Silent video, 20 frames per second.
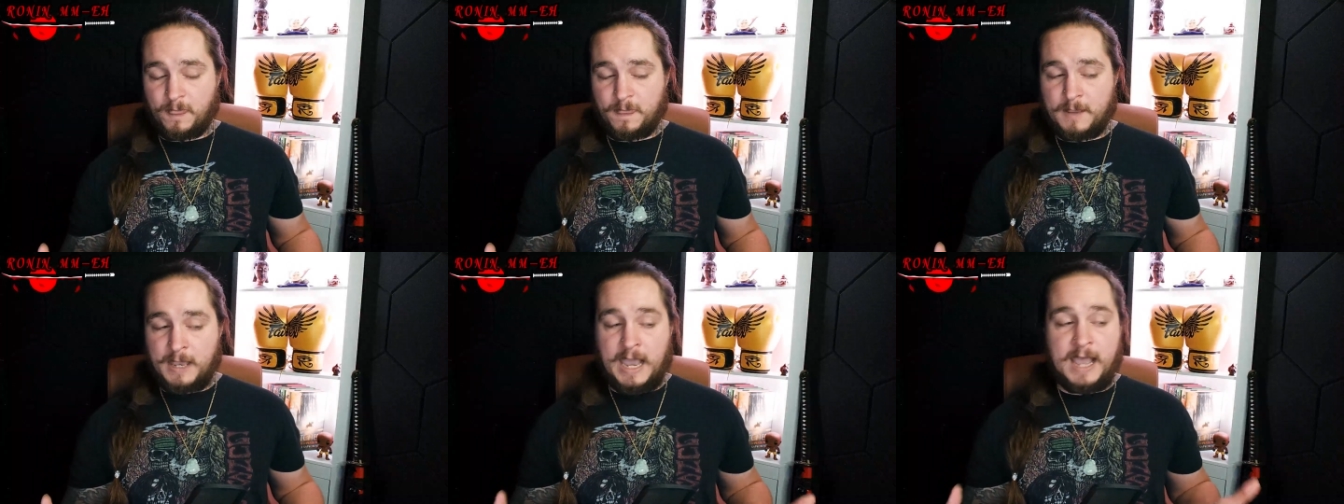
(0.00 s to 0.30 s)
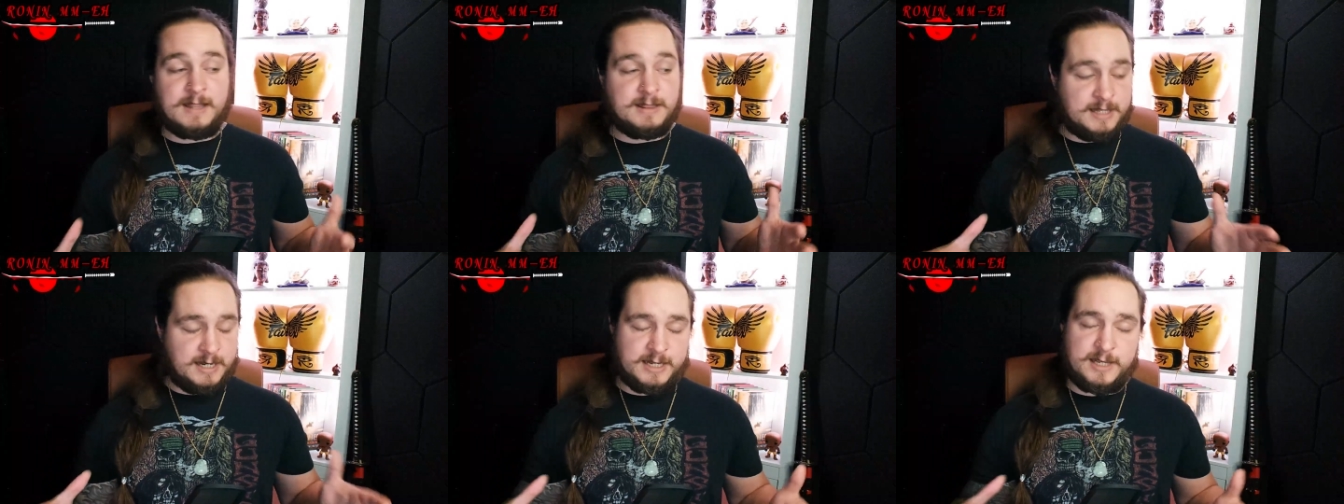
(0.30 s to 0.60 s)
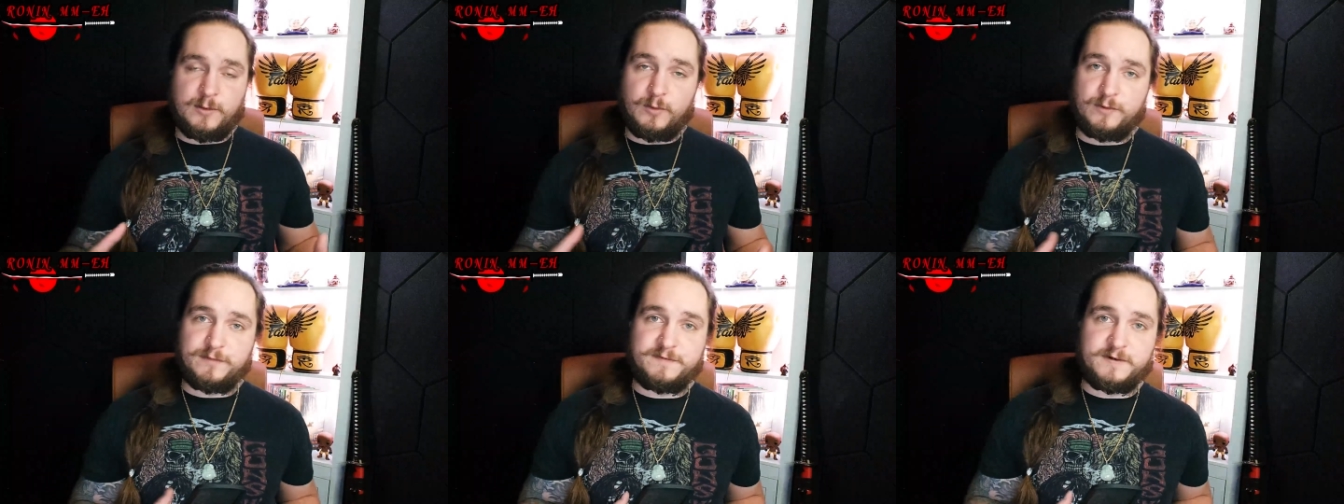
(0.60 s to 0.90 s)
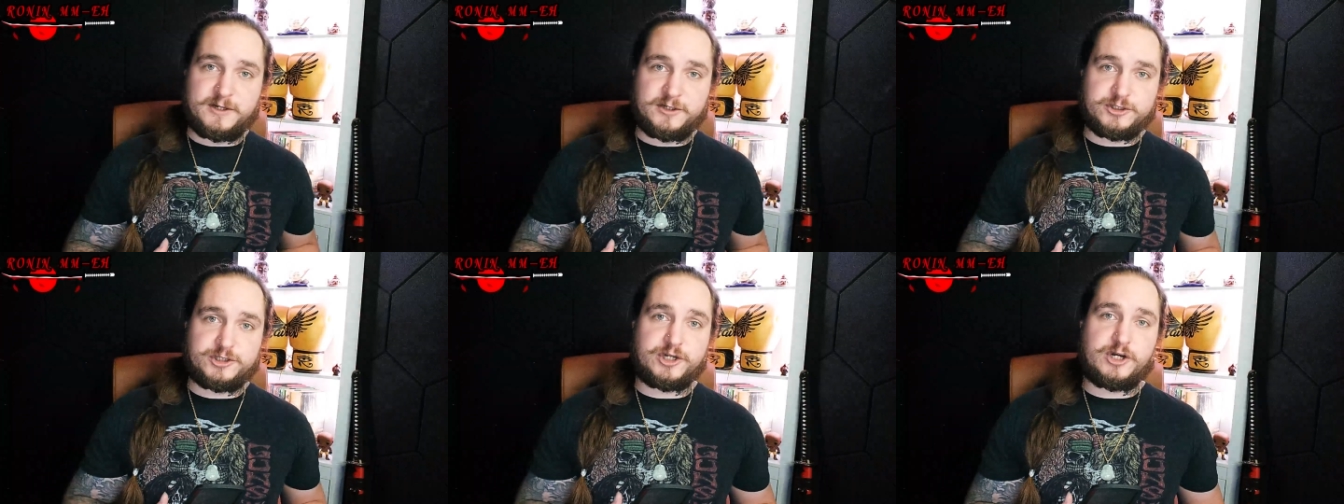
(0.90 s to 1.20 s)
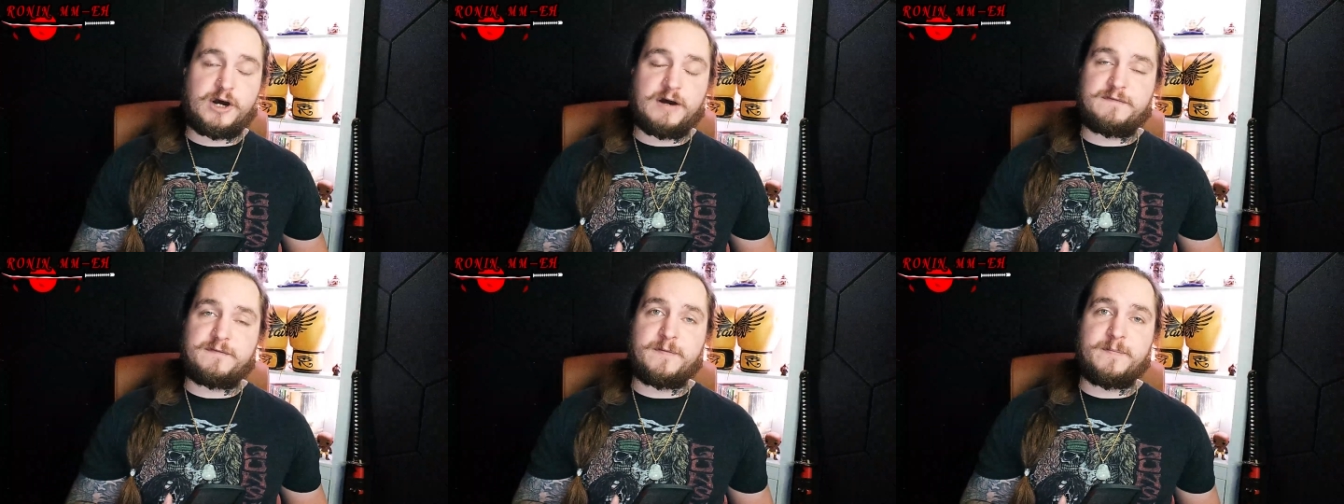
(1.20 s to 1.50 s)
And then he will finish it
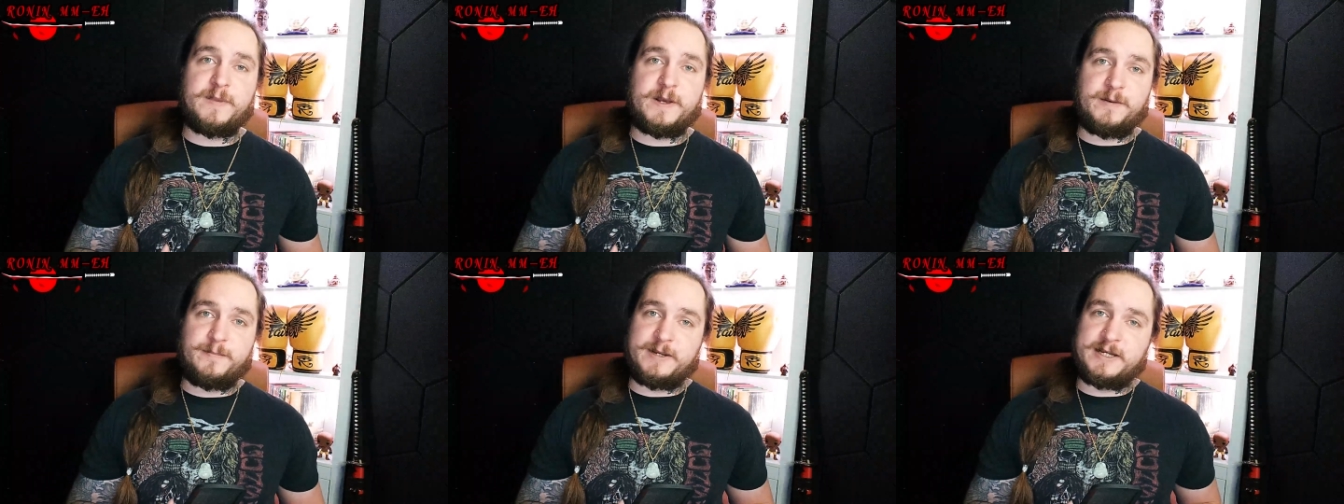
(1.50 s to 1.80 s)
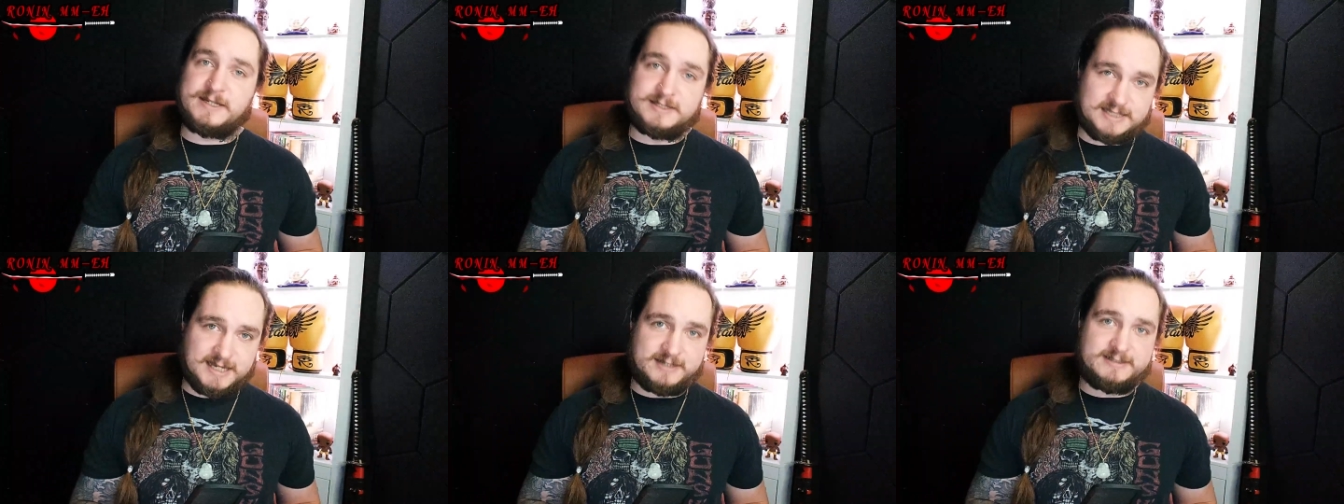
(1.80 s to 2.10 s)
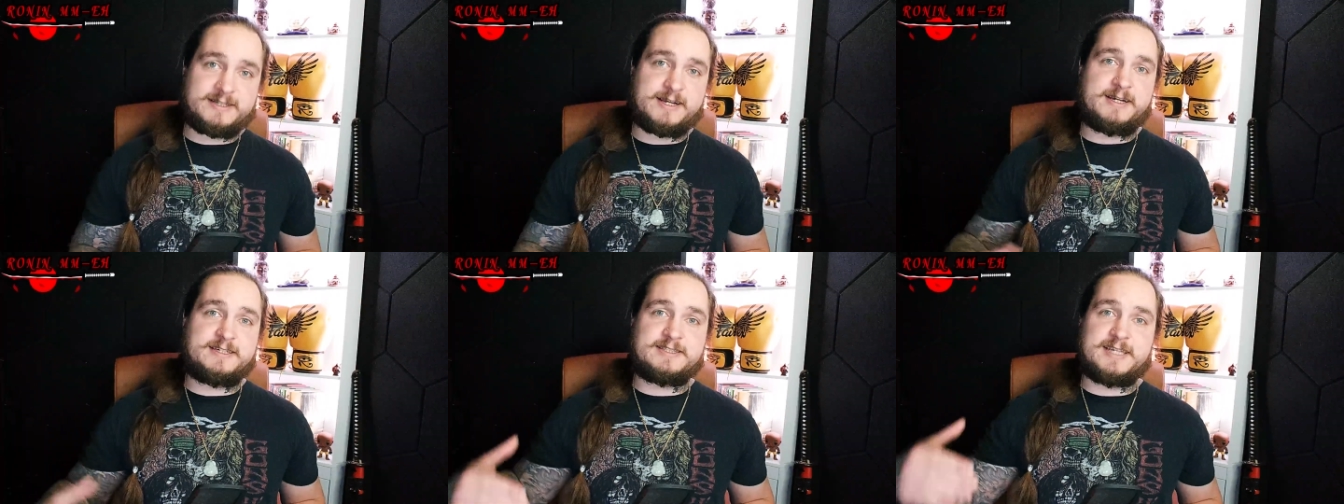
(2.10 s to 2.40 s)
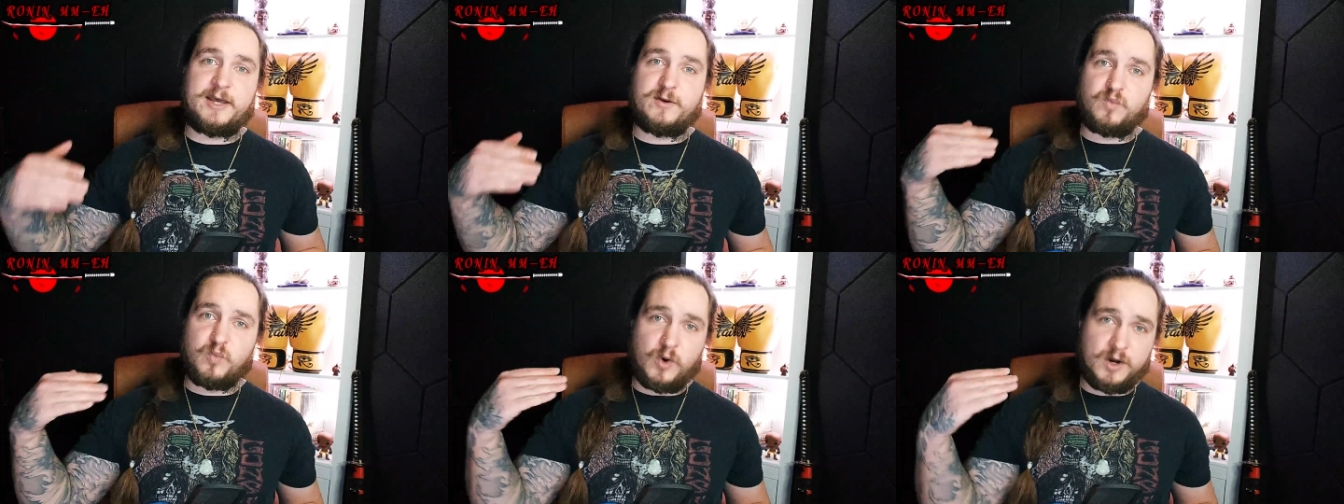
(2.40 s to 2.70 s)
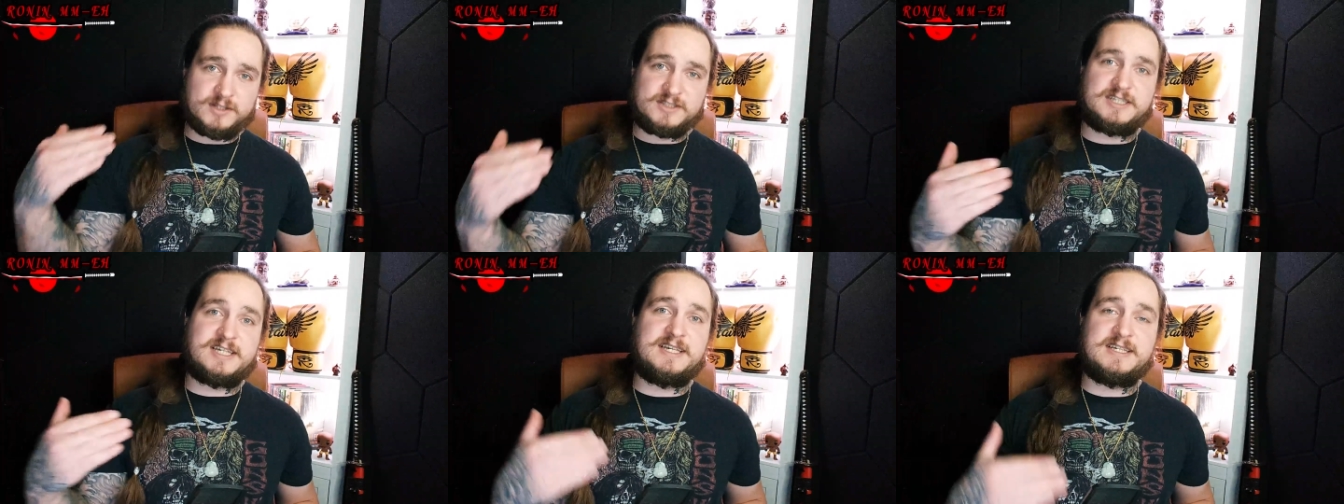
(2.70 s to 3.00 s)
off from there. Because as I said,
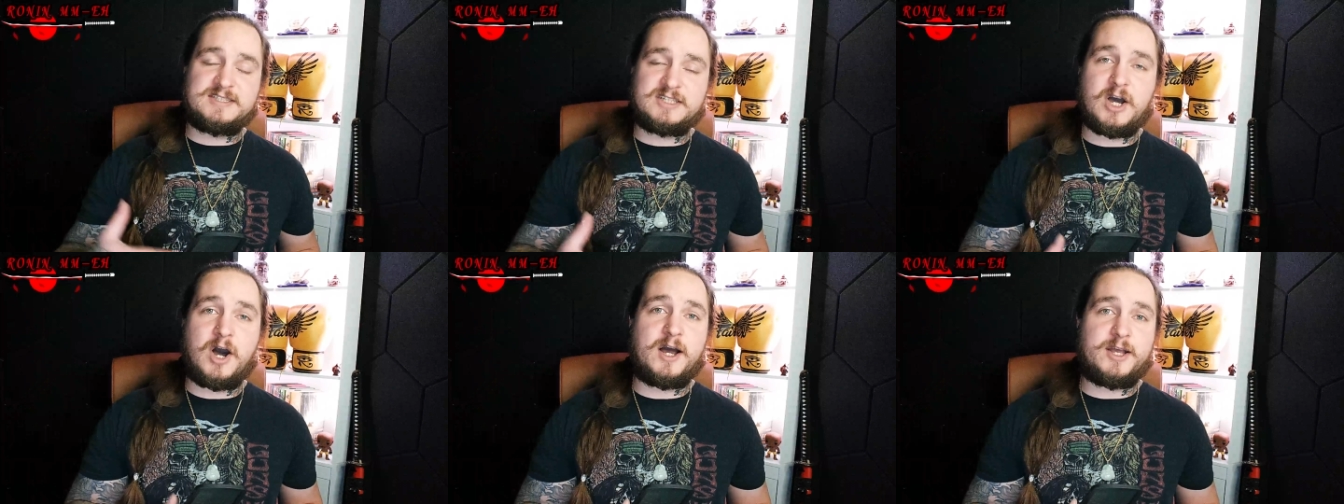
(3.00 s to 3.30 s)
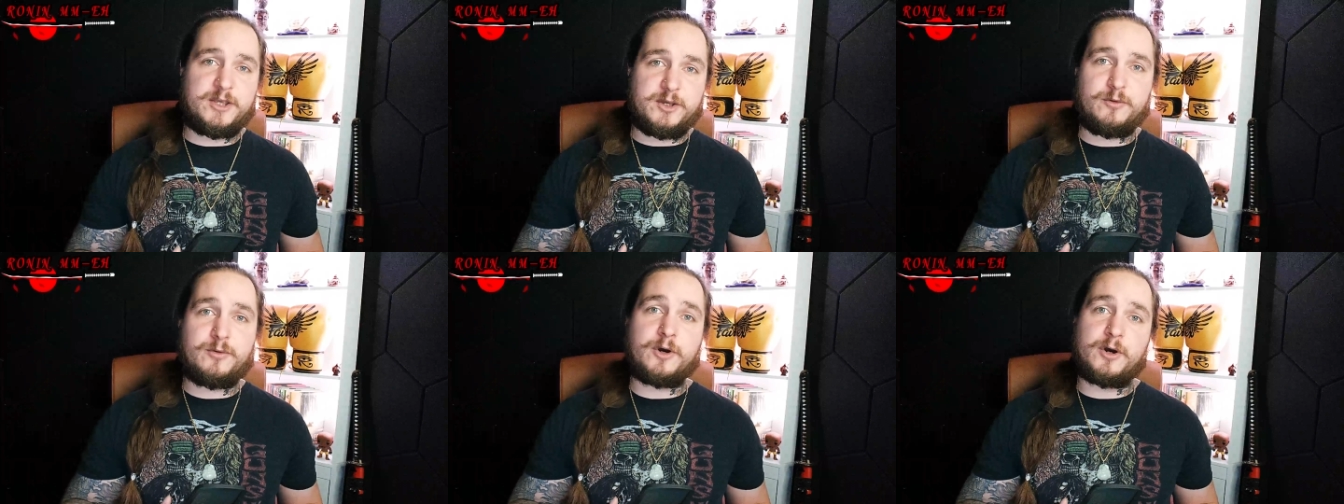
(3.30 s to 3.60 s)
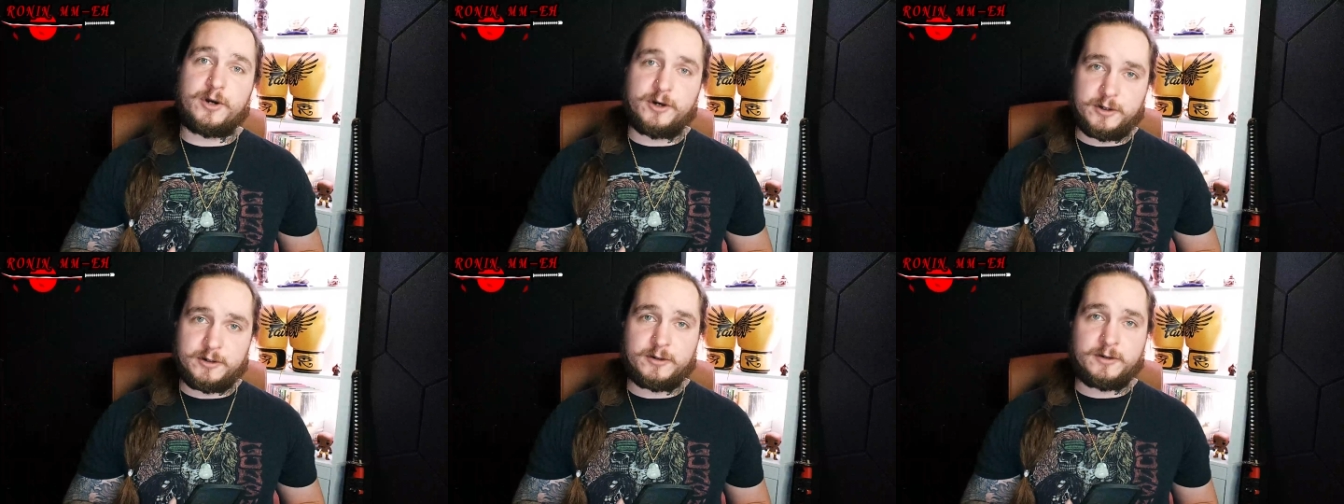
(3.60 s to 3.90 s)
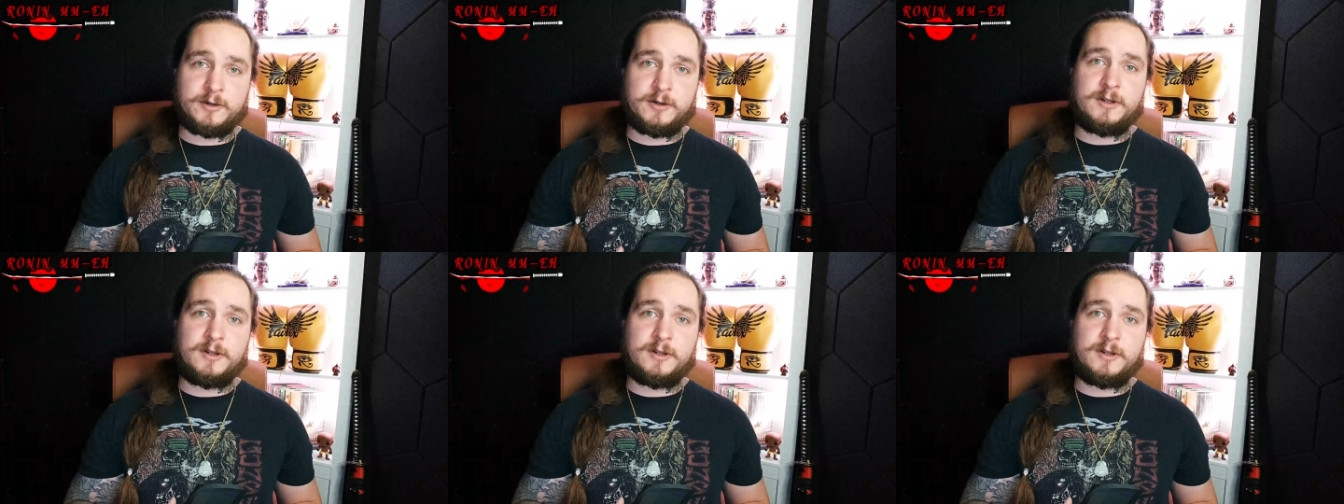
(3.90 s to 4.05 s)
once he's got you hurt,